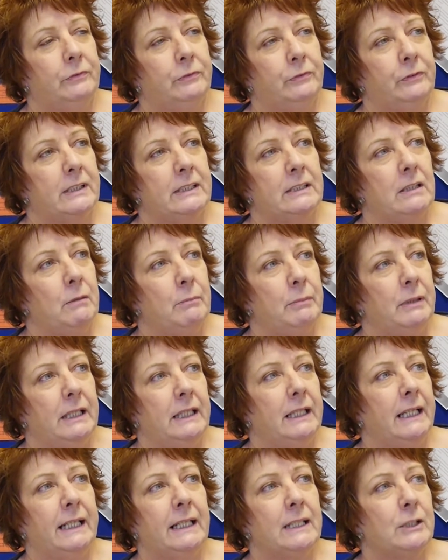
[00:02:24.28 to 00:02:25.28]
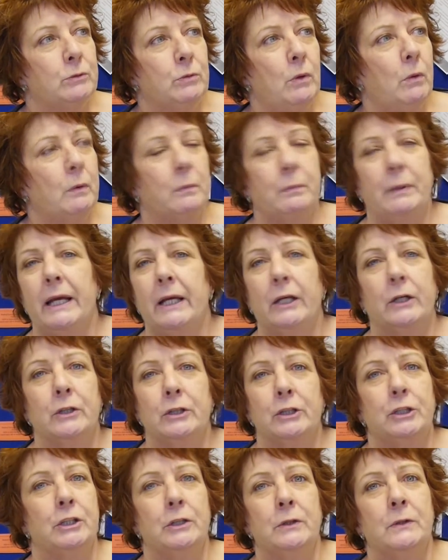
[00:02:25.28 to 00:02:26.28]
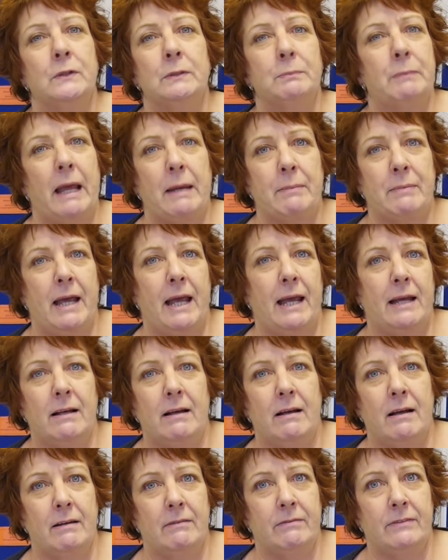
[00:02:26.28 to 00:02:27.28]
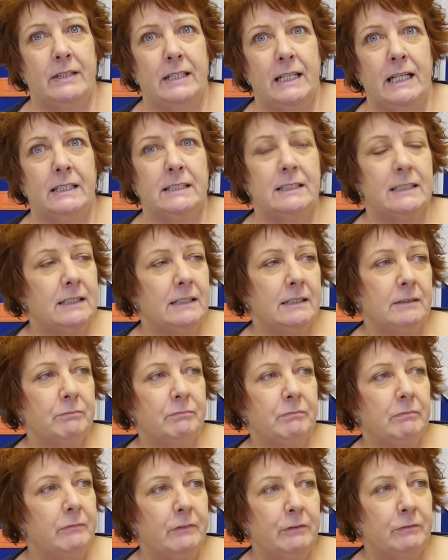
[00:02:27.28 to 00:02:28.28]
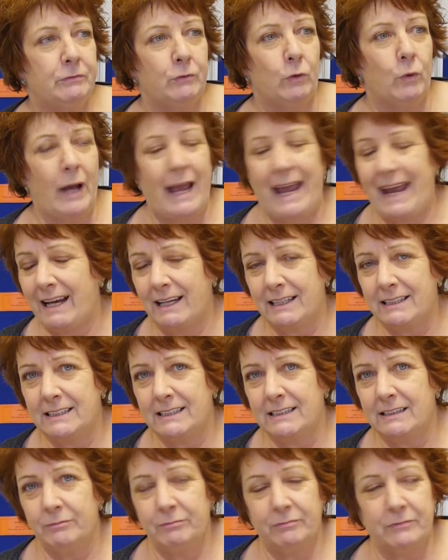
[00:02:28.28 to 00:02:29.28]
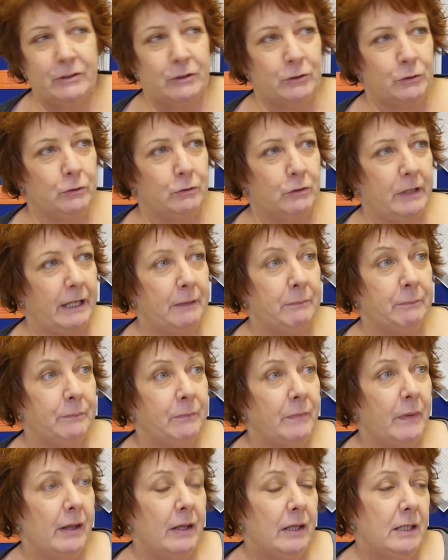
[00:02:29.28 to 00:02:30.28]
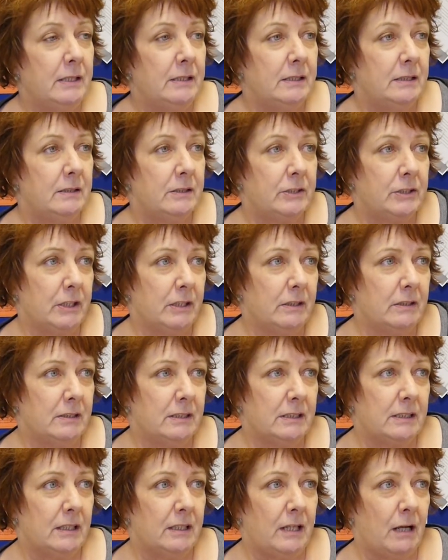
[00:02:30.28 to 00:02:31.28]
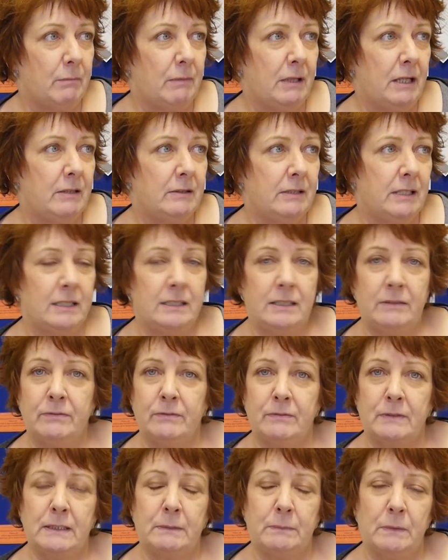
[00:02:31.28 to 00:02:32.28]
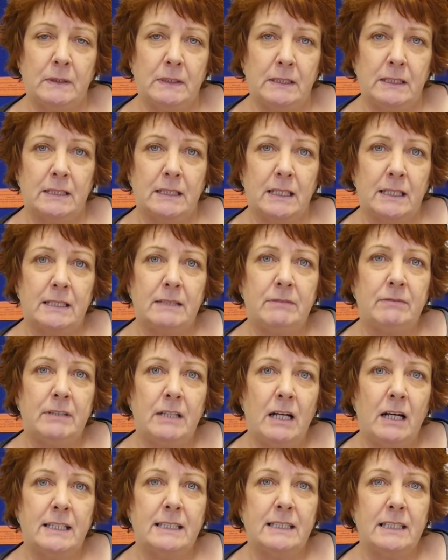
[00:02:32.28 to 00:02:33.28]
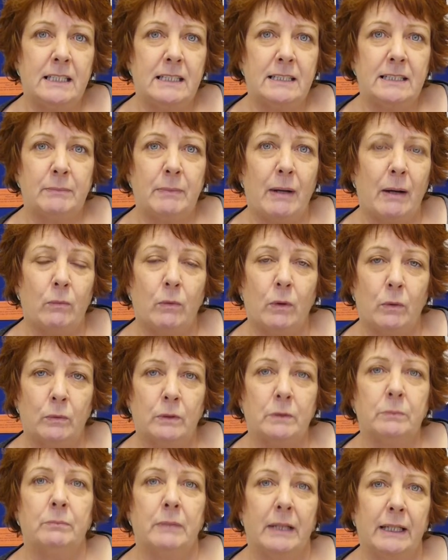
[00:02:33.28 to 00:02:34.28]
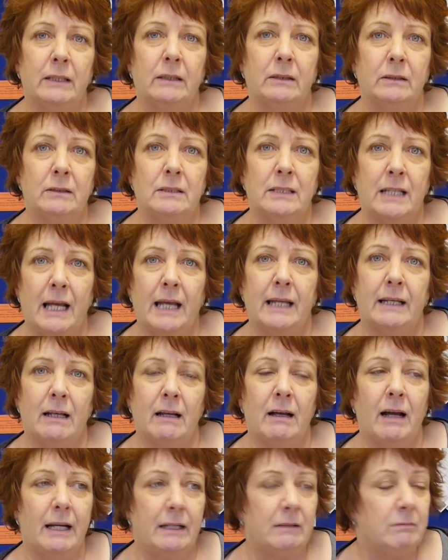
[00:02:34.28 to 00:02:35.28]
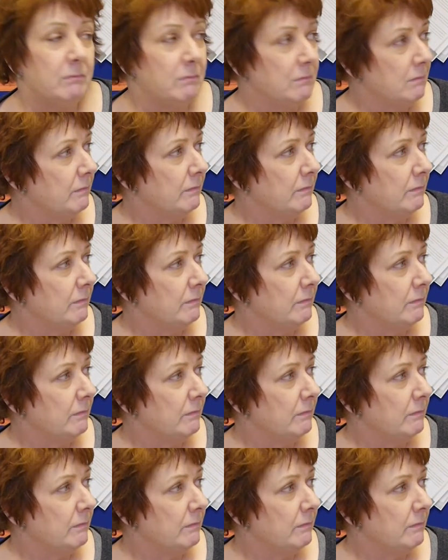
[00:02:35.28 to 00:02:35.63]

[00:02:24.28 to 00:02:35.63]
for example in English, what would be a good newspaper headline for this, for X story? Students can upload their different responses, their different ideas about what would make a good headline.